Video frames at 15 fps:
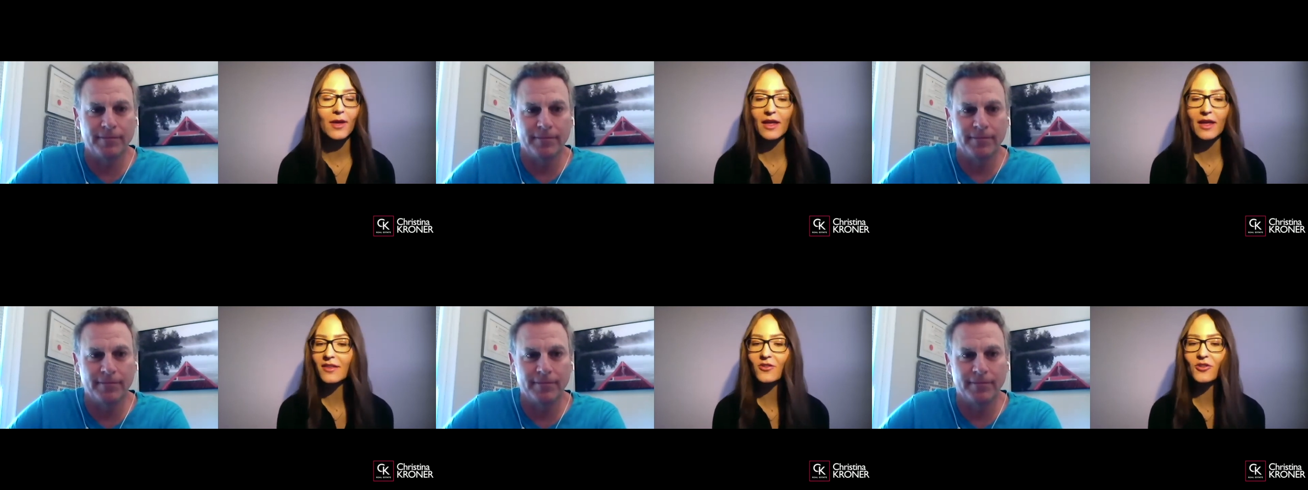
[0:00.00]

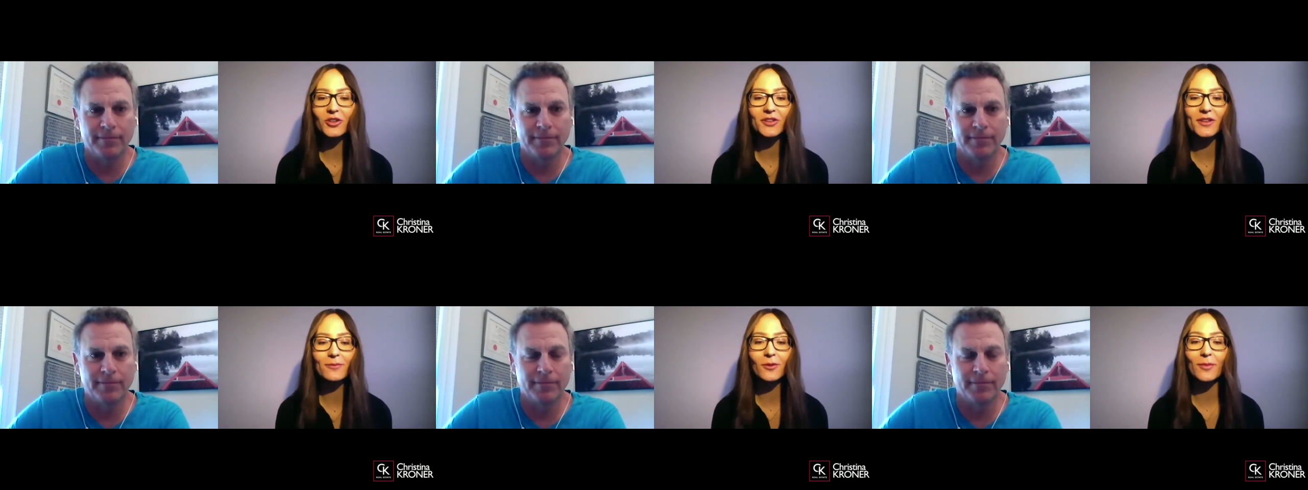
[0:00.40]

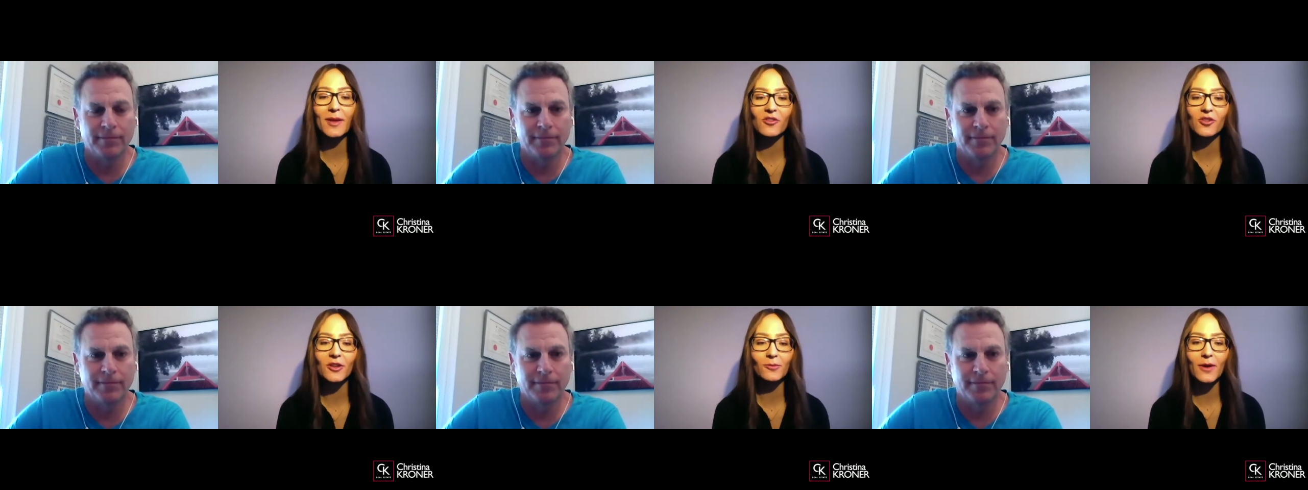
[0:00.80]
Speaker 1: additional
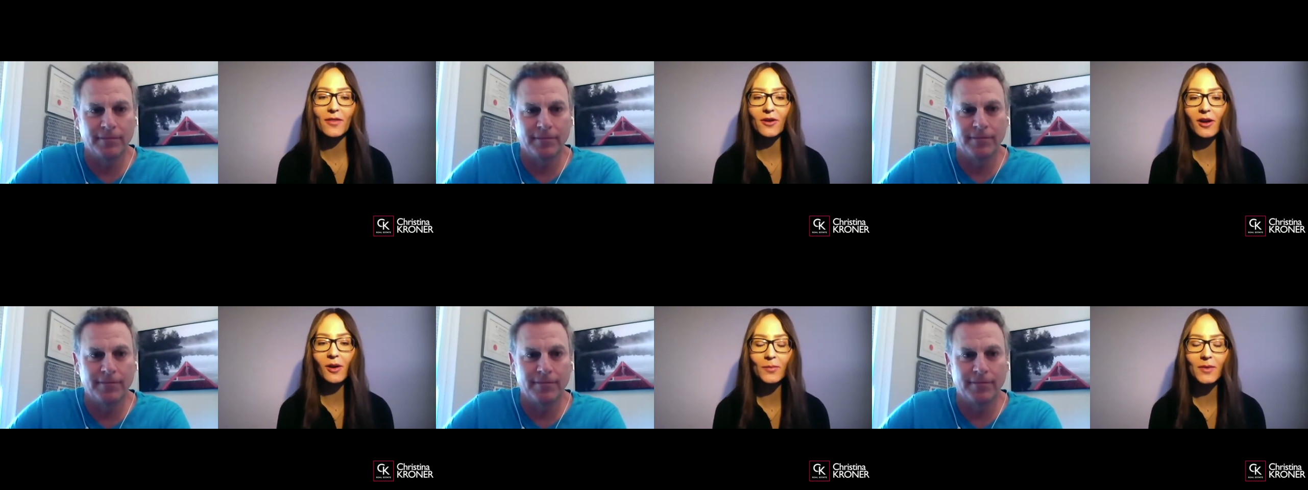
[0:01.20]
information,
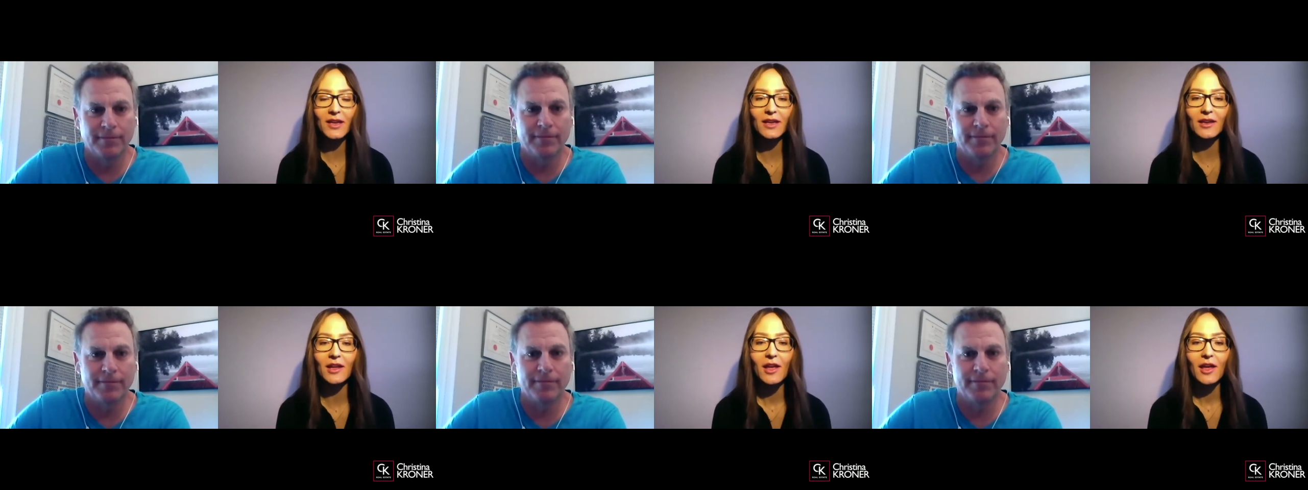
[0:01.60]
whether it
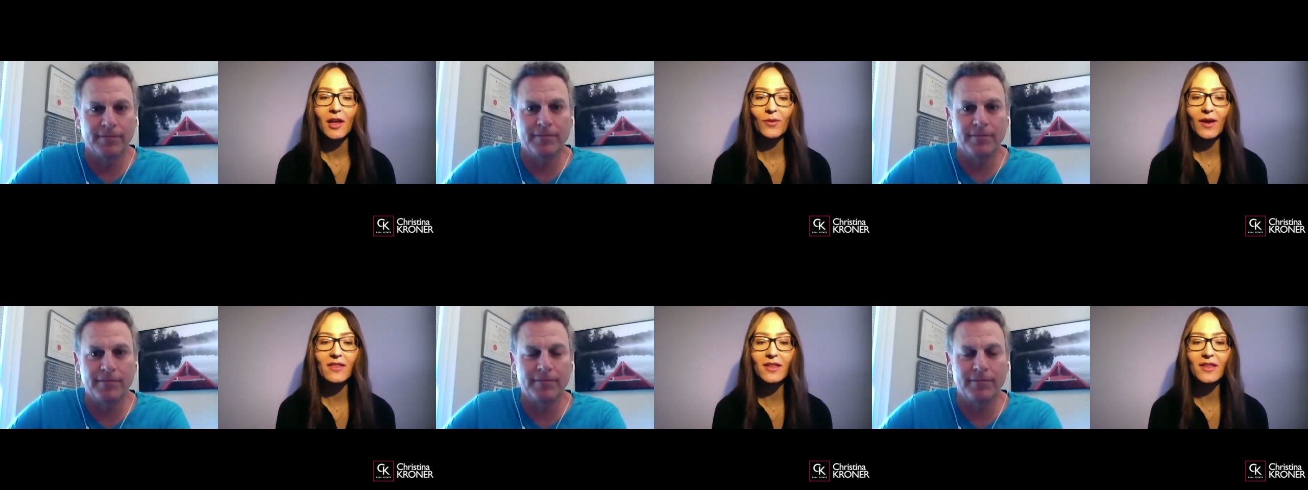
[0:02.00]
be
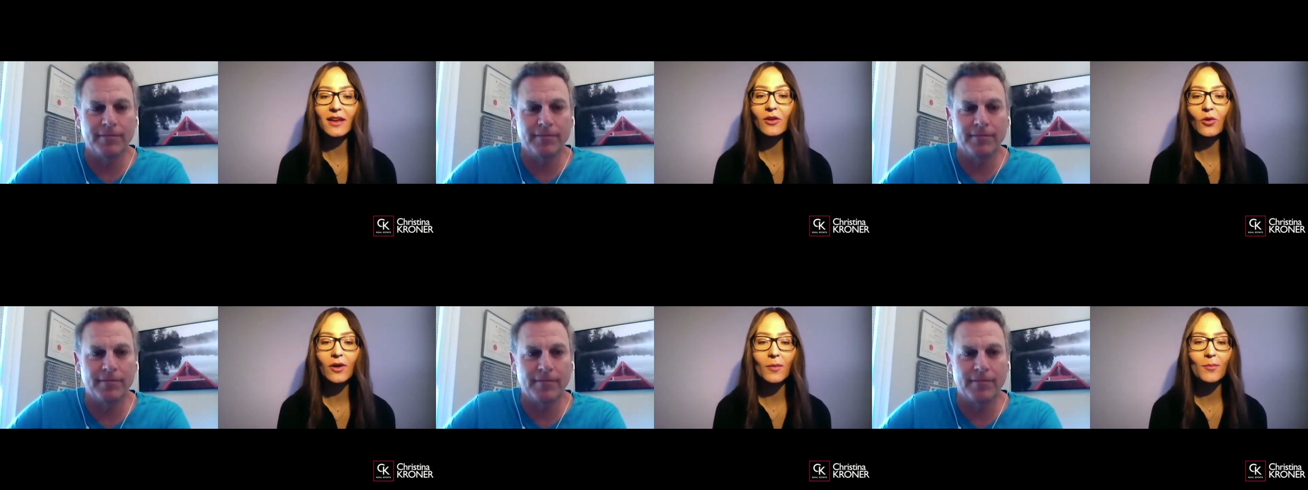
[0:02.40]
renting
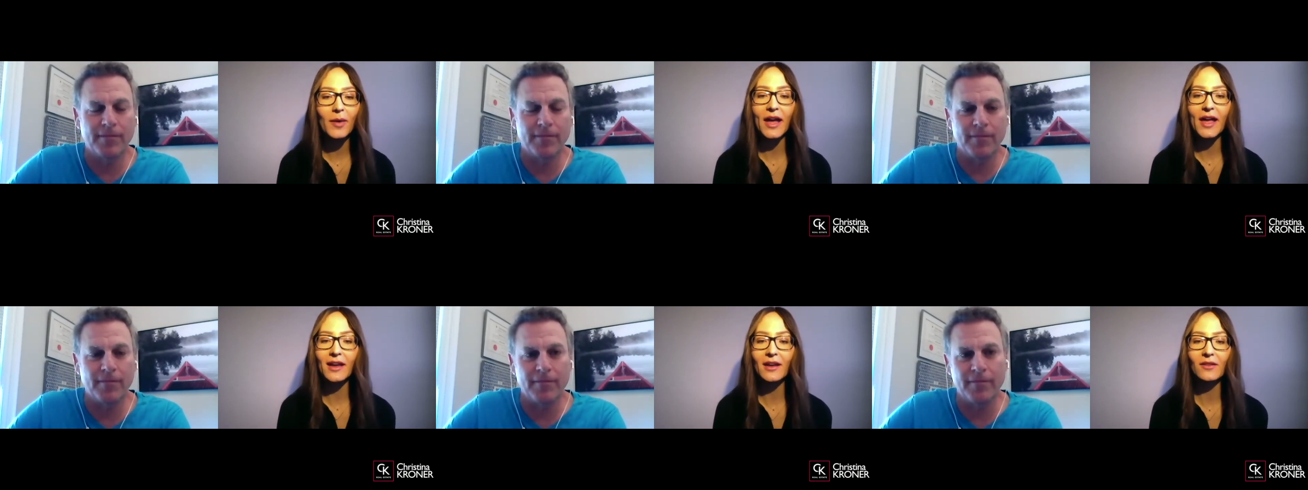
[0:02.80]
or
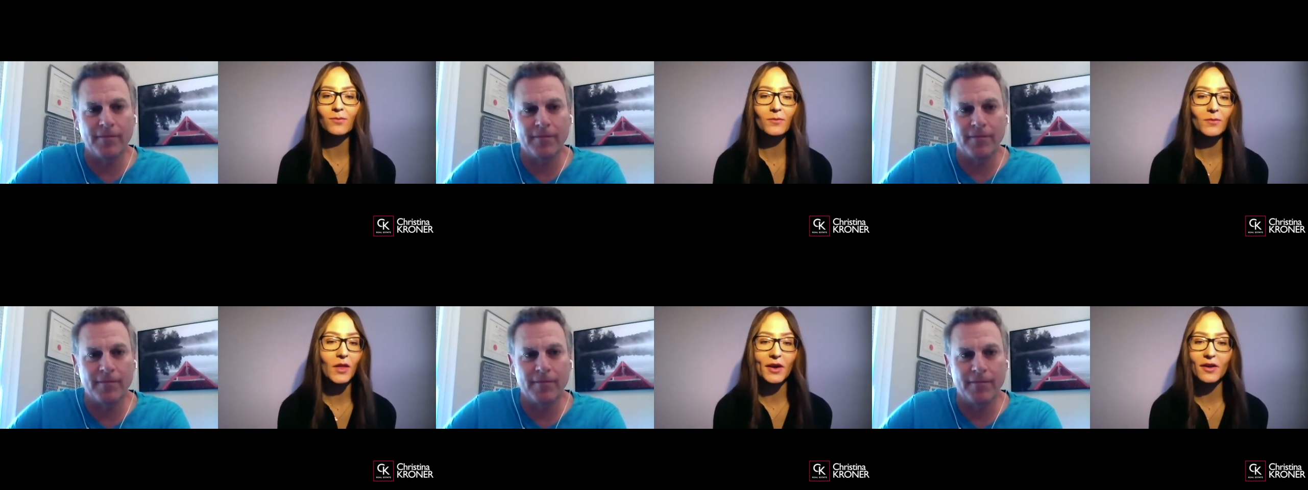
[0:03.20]
buying a
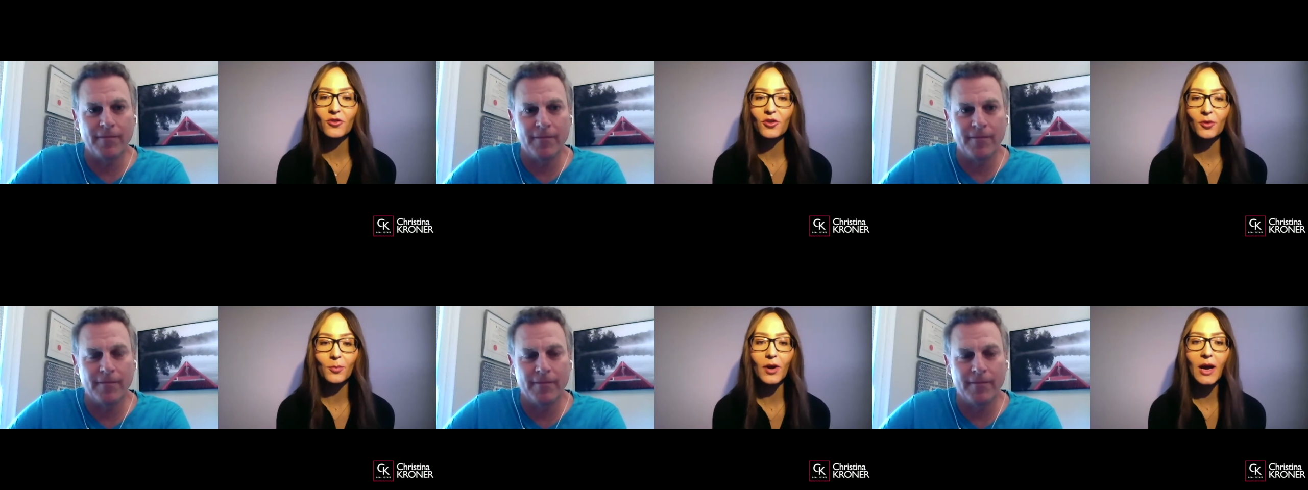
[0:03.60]

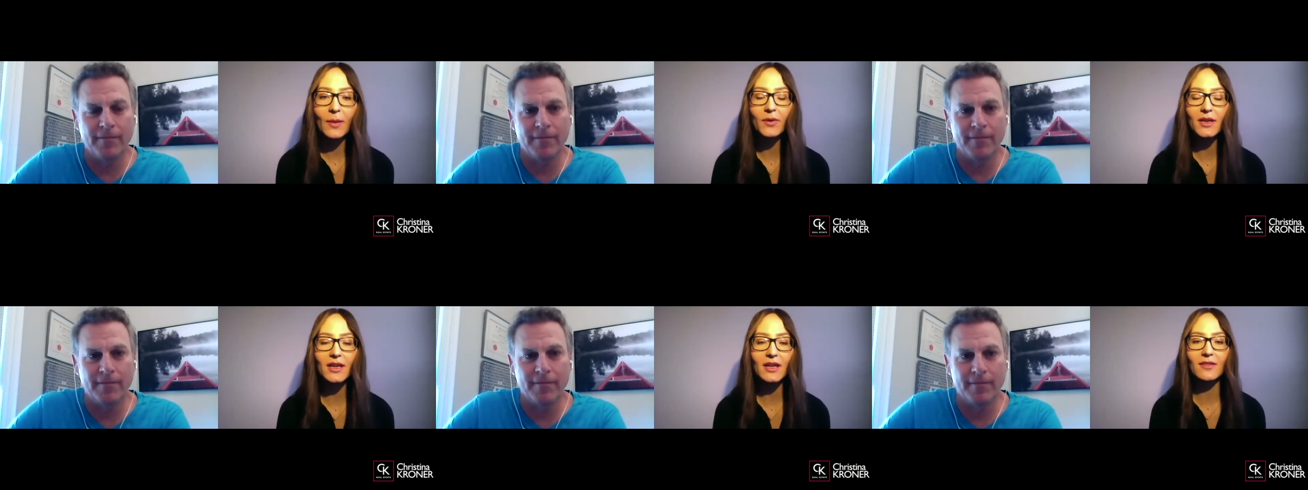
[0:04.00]
larger
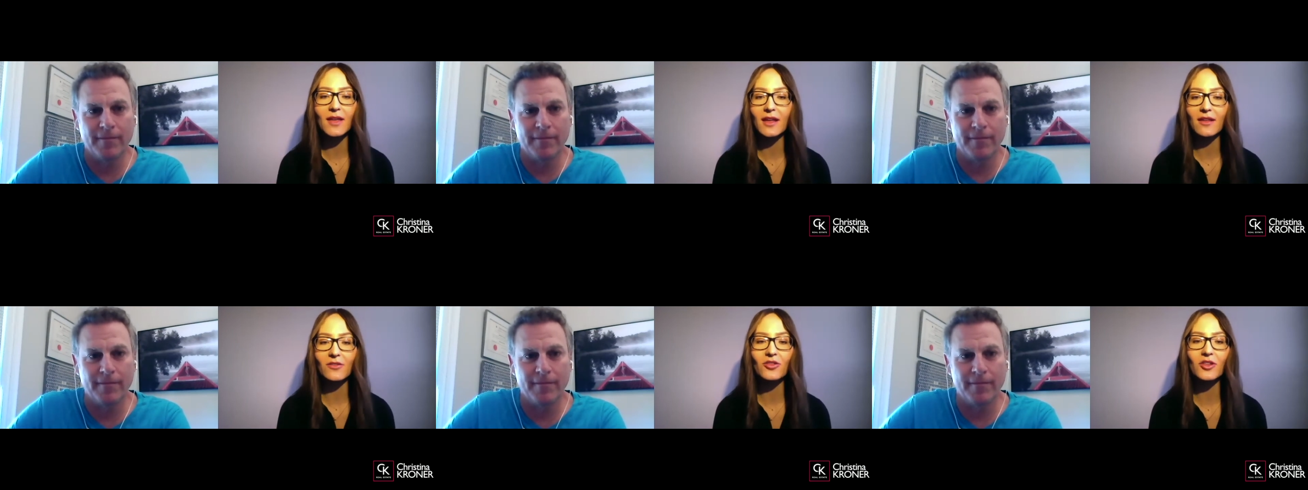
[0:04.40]
property,
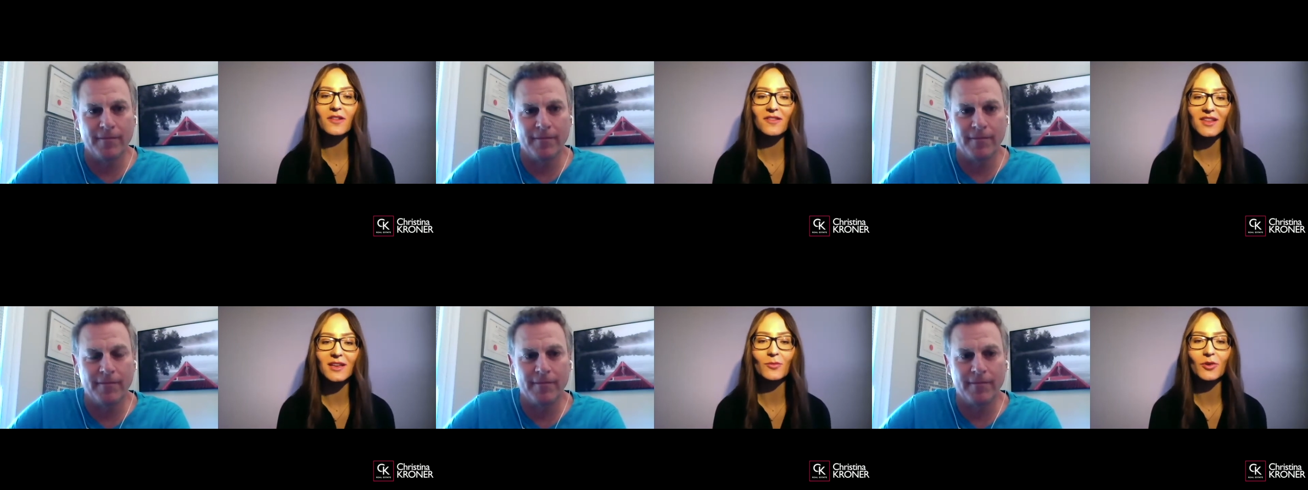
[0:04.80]
they
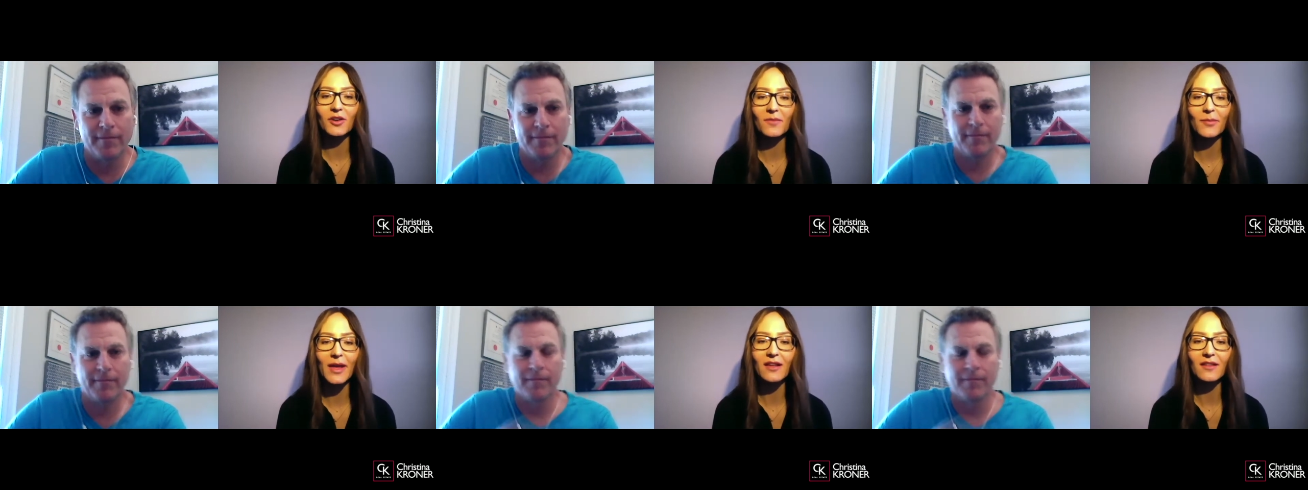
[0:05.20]
just need more
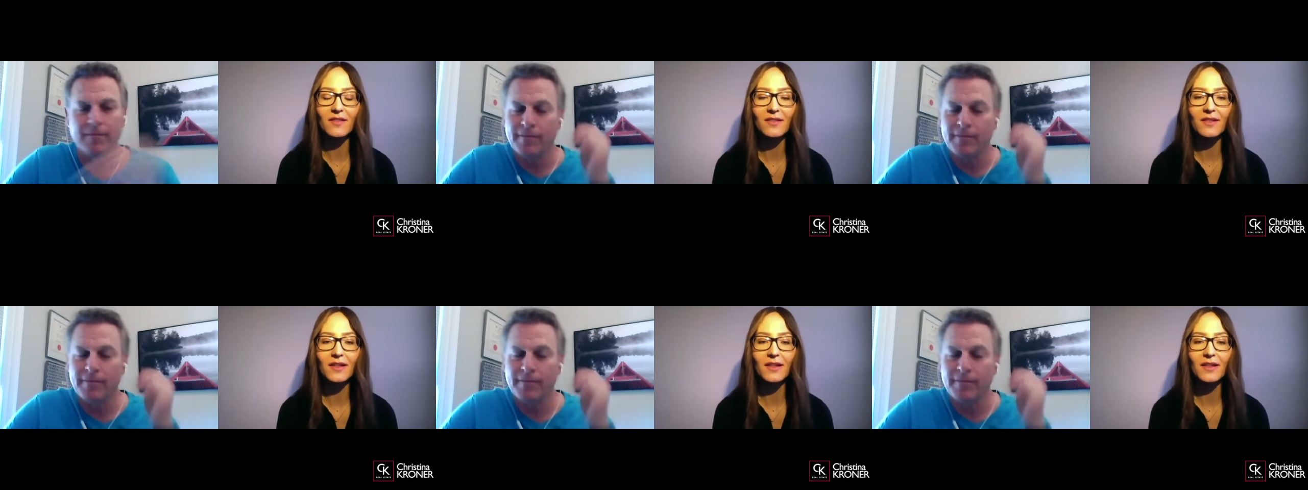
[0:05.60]
space.